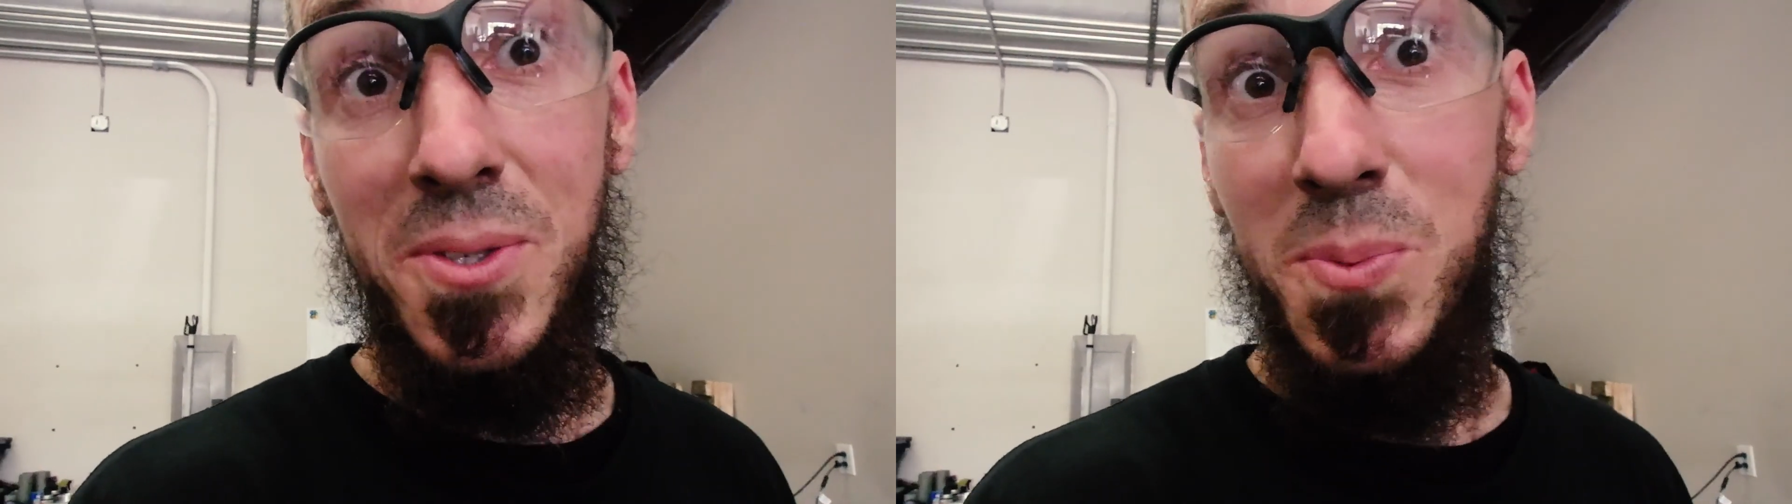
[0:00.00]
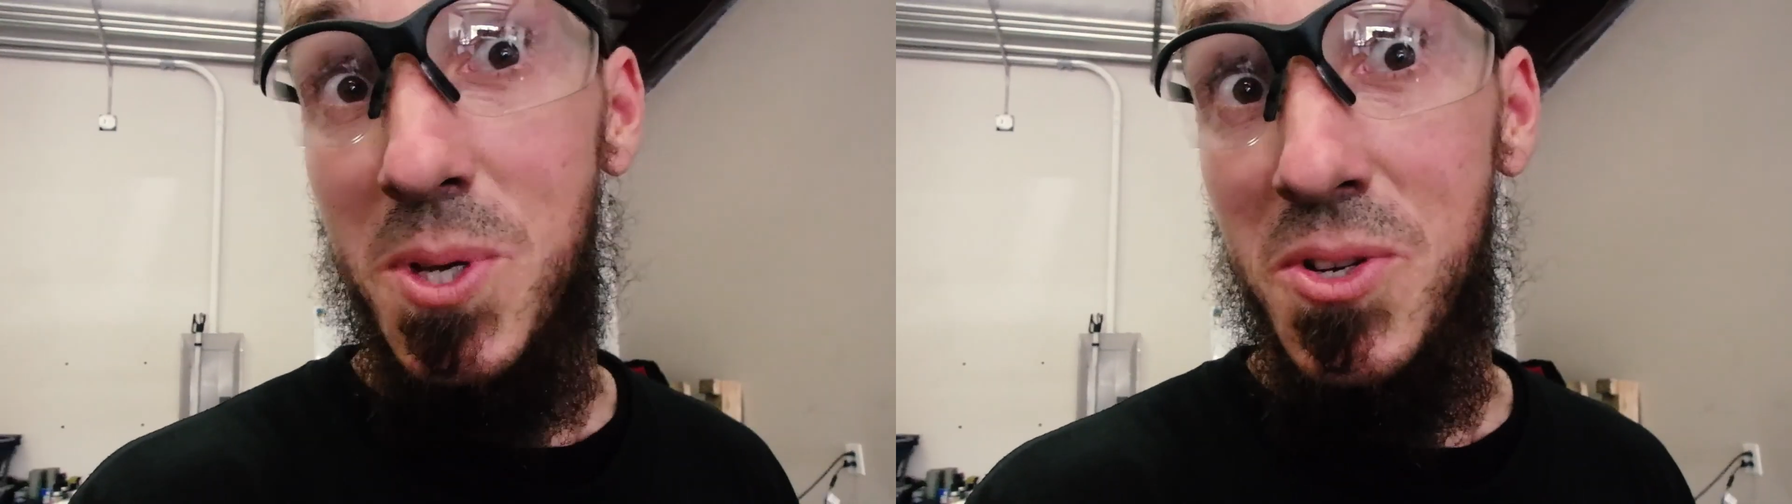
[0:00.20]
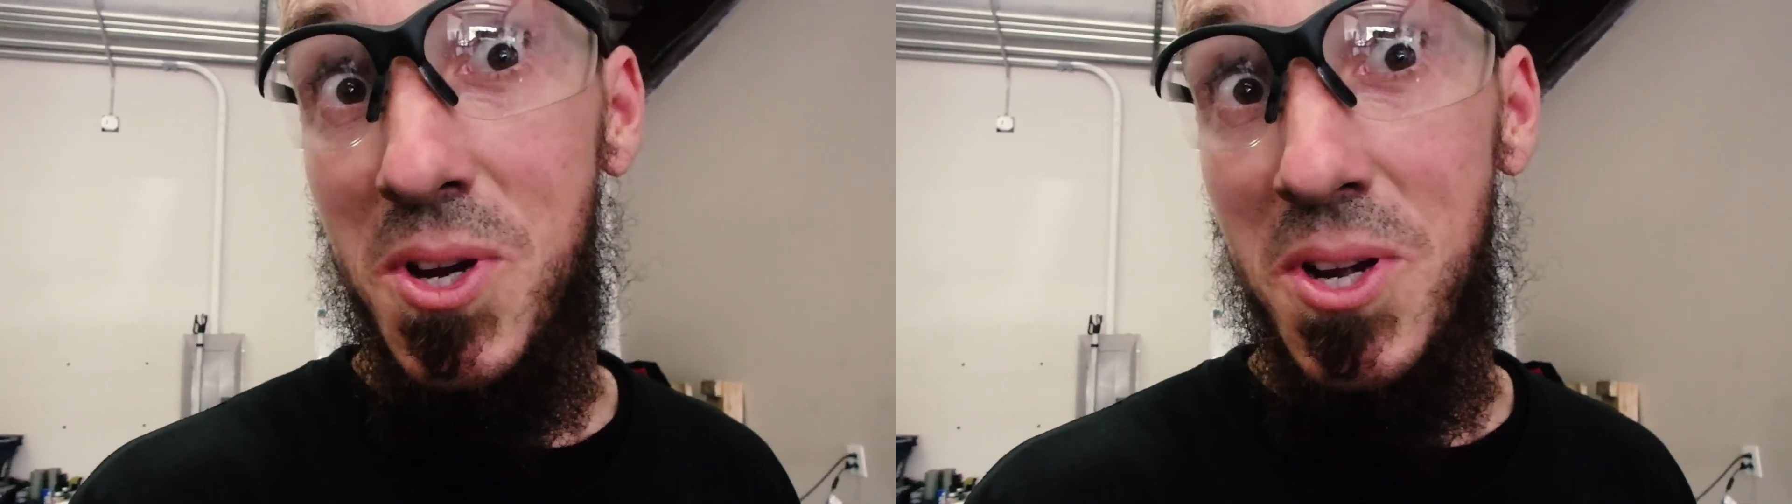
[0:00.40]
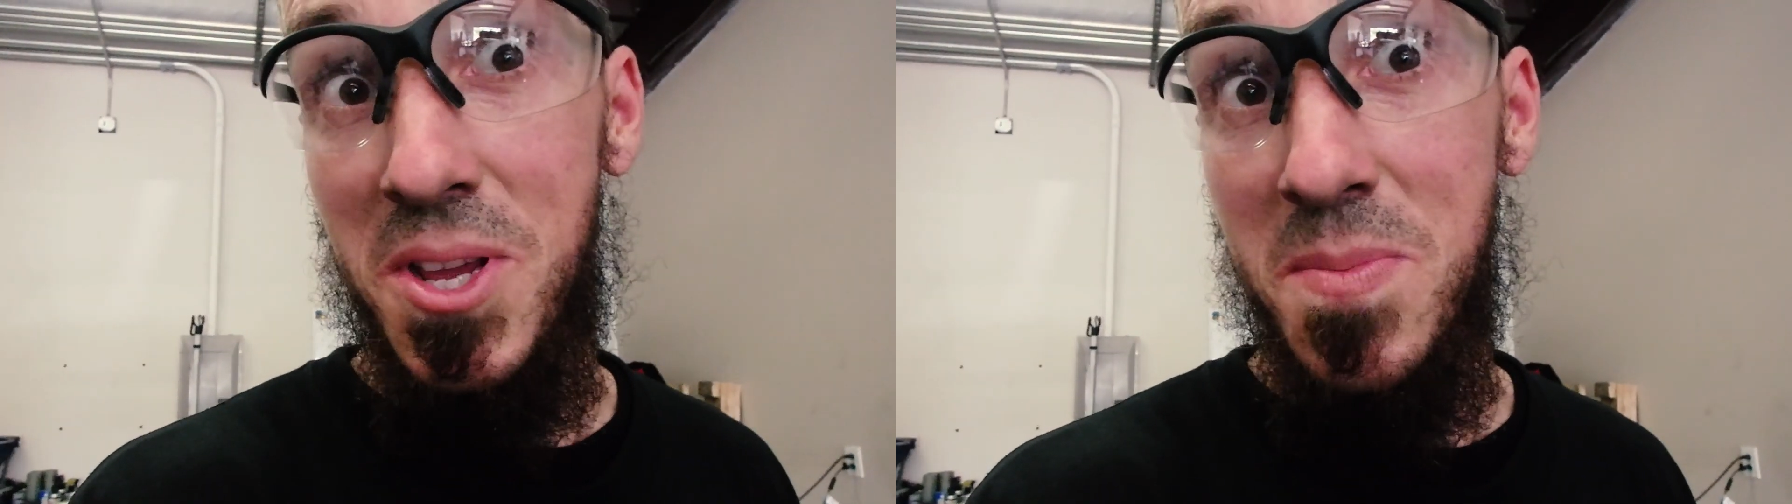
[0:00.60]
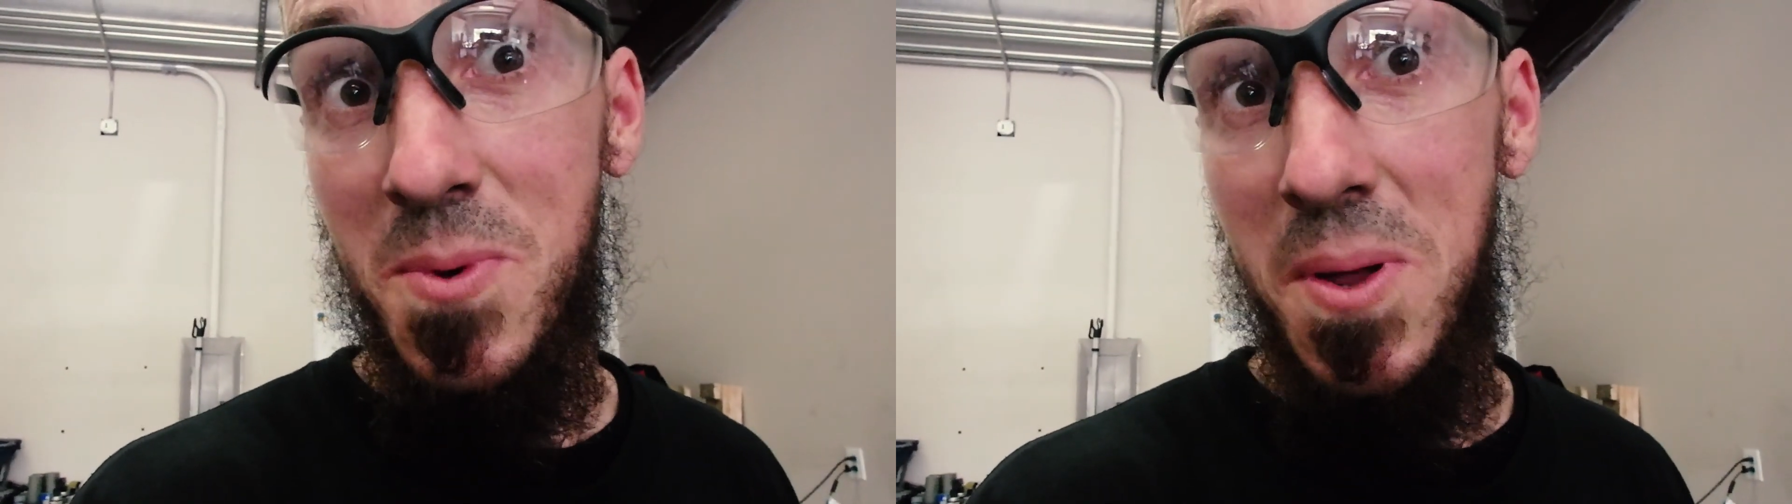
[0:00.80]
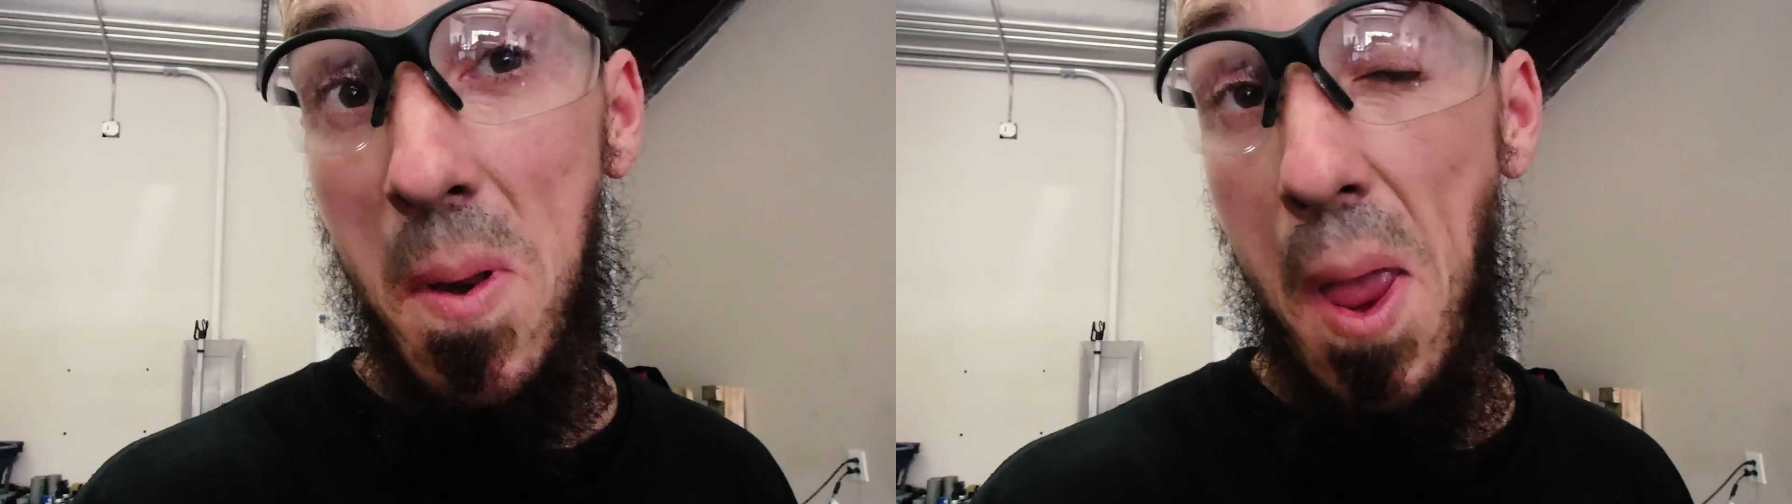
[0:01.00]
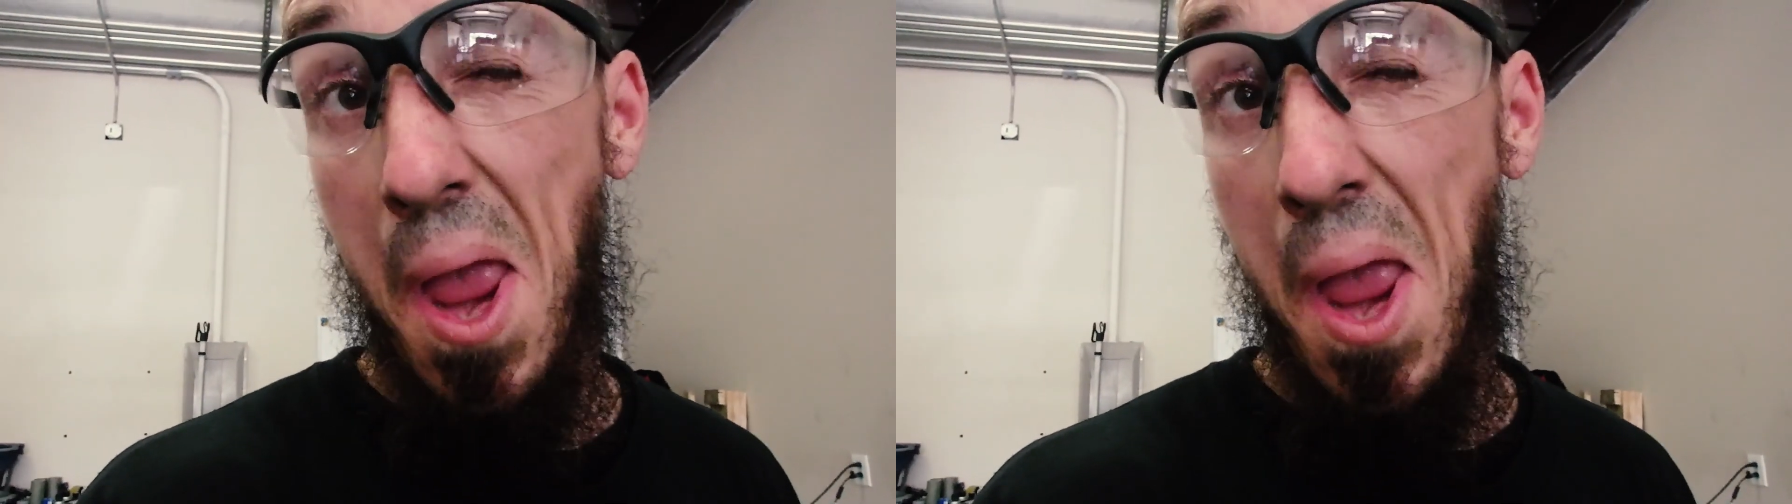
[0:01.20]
sweet JDM one.